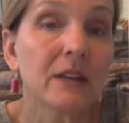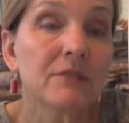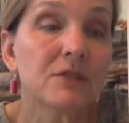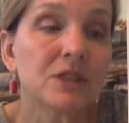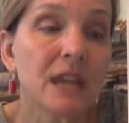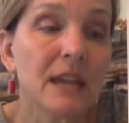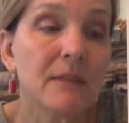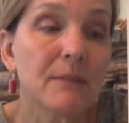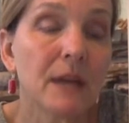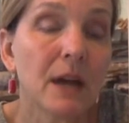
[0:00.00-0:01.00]
of
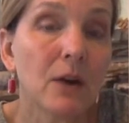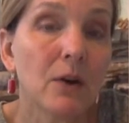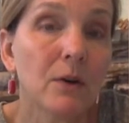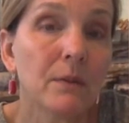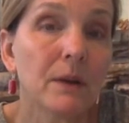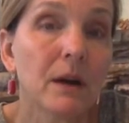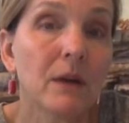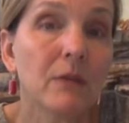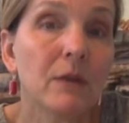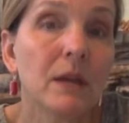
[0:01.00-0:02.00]
shape help
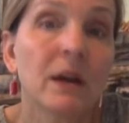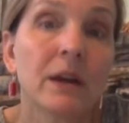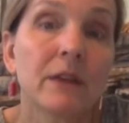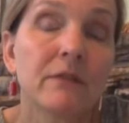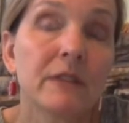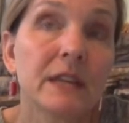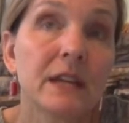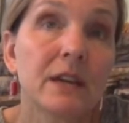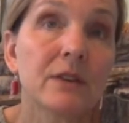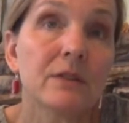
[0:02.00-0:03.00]
on
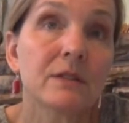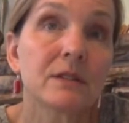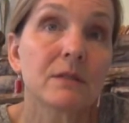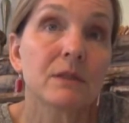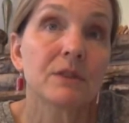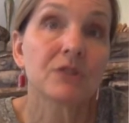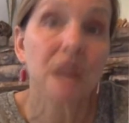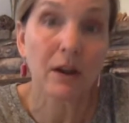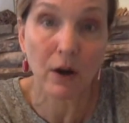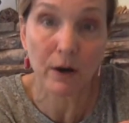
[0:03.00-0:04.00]
videos with
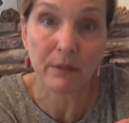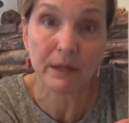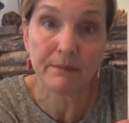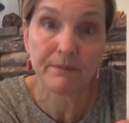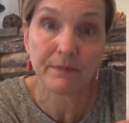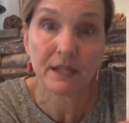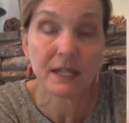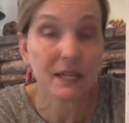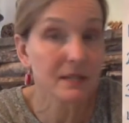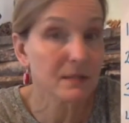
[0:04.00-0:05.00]
Jack Hartman. He
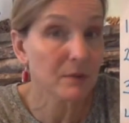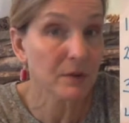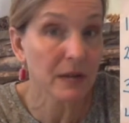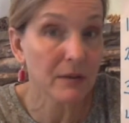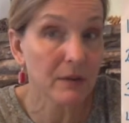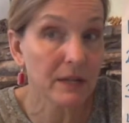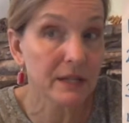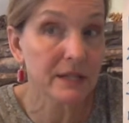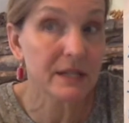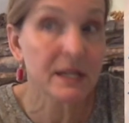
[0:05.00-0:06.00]
has some great
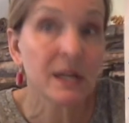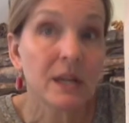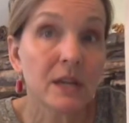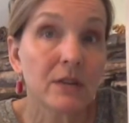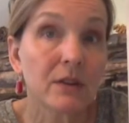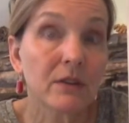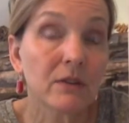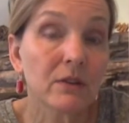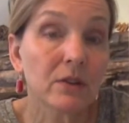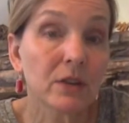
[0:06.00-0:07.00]
ones. You can
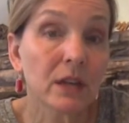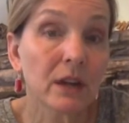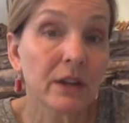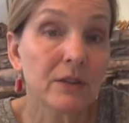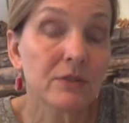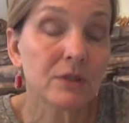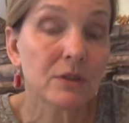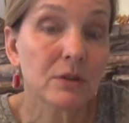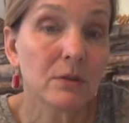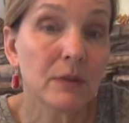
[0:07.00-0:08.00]
look on
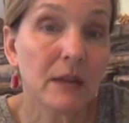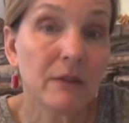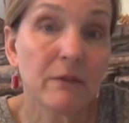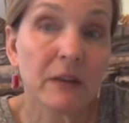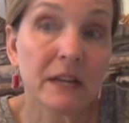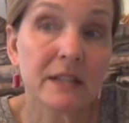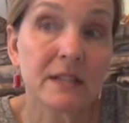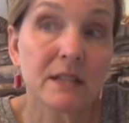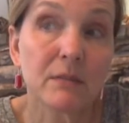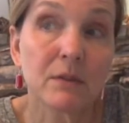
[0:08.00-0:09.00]
YouTube and find
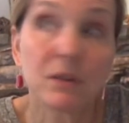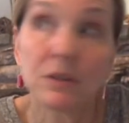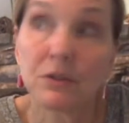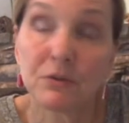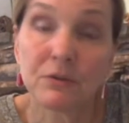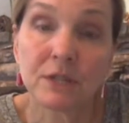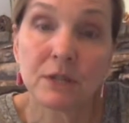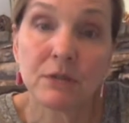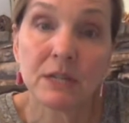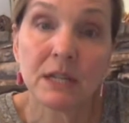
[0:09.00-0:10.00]
some good
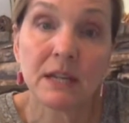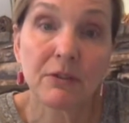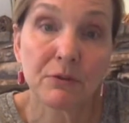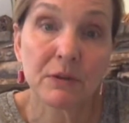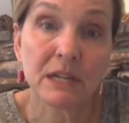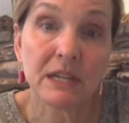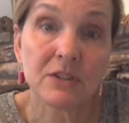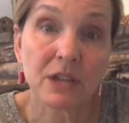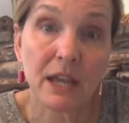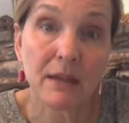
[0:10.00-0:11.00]
2D and 3D
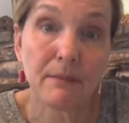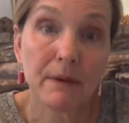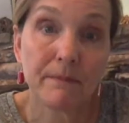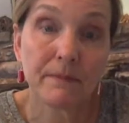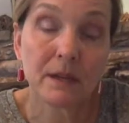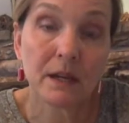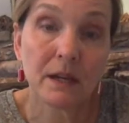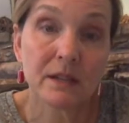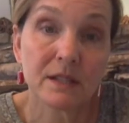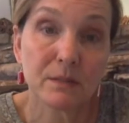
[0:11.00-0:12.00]
shape
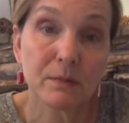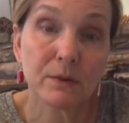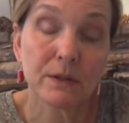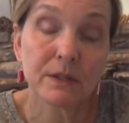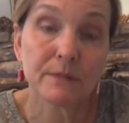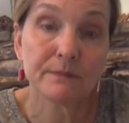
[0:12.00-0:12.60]
support.